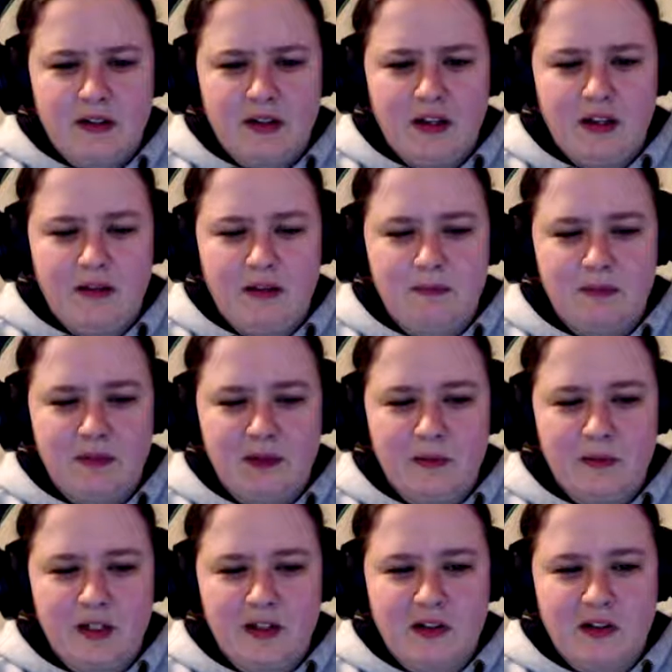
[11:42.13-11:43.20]
Um, oh my
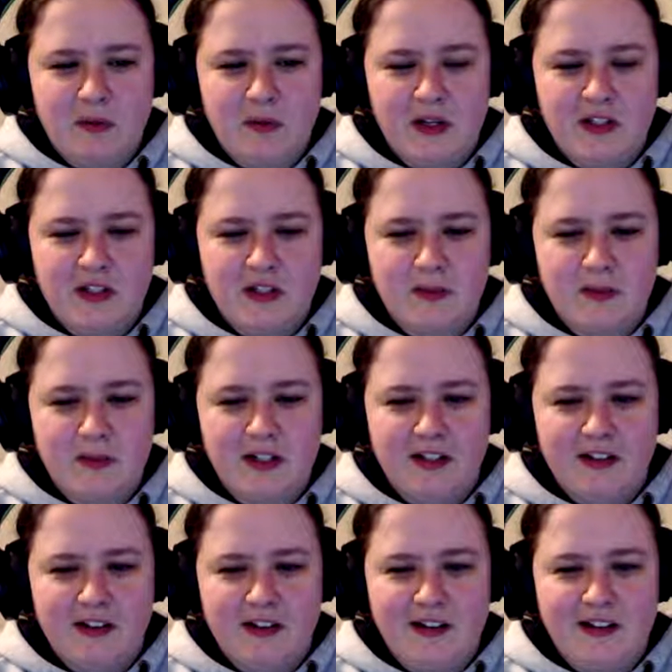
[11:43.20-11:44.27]
god, wait, stomach.
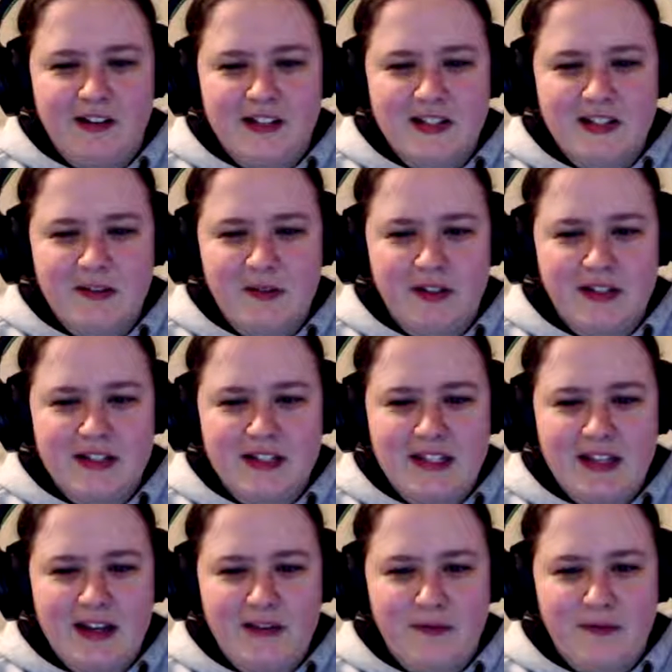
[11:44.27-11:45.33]
Oh, let's have a look and see
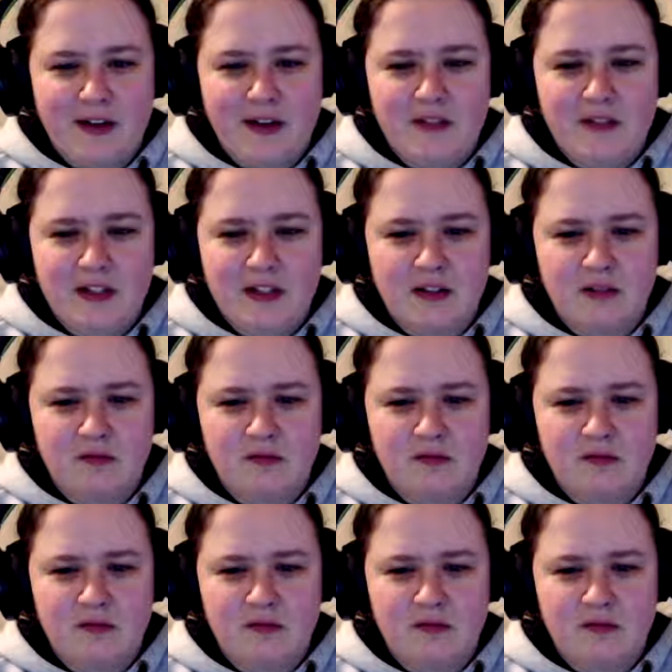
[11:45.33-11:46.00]
how far this can...